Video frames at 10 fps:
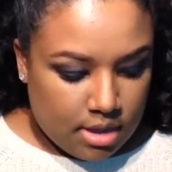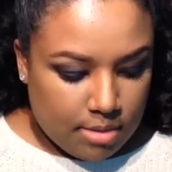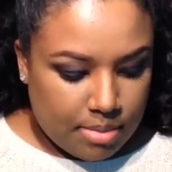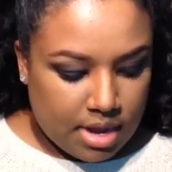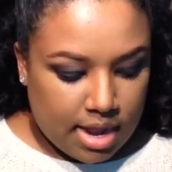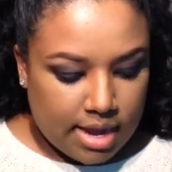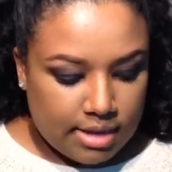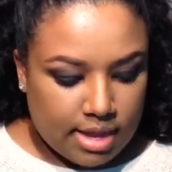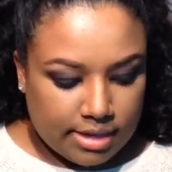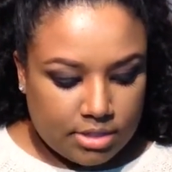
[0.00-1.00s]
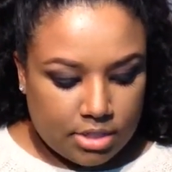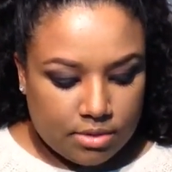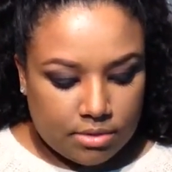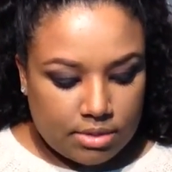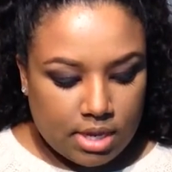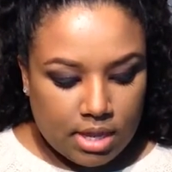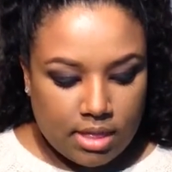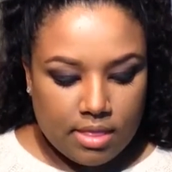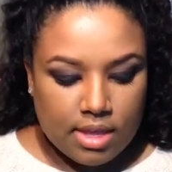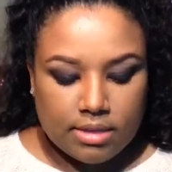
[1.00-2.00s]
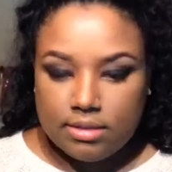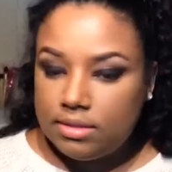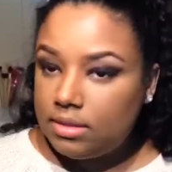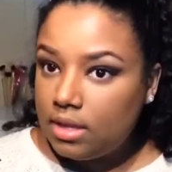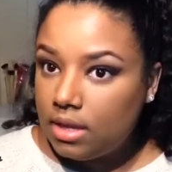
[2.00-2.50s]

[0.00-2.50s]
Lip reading: But I like to use this.